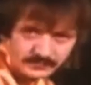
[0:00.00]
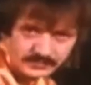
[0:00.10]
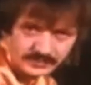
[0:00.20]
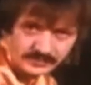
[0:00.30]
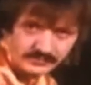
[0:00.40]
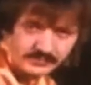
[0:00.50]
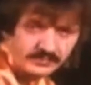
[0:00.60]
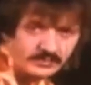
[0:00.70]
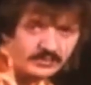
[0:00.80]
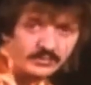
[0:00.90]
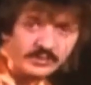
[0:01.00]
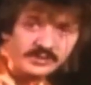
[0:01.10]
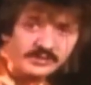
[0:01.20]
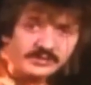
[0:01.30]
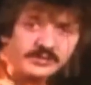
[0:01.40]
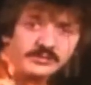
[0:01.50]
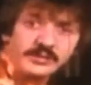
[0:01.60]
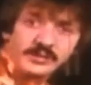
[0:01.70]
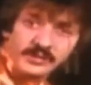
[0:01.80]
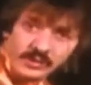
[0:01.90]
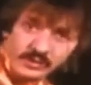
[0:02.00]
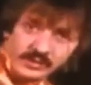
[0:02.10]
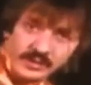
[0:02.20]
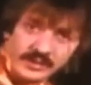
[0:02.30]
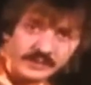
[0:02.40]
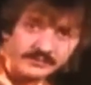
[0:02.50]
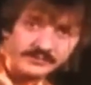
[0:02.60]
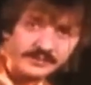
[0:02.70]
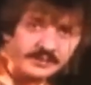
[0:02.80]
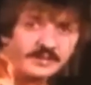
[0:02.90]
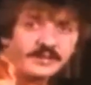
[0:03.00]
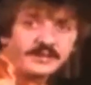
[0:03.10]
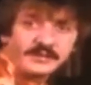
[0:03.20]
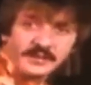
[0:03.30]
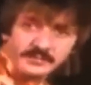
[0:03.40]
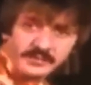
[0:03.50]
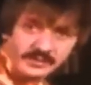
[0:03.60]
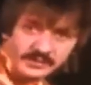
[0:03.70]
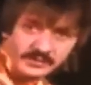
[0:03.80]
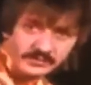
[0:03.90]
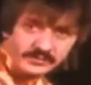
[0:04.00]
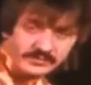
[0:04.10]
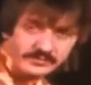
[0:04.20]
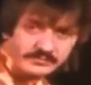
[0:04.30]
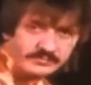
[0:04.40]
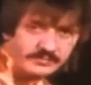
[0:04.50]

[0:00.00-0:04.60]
But what you do with your life is up to you.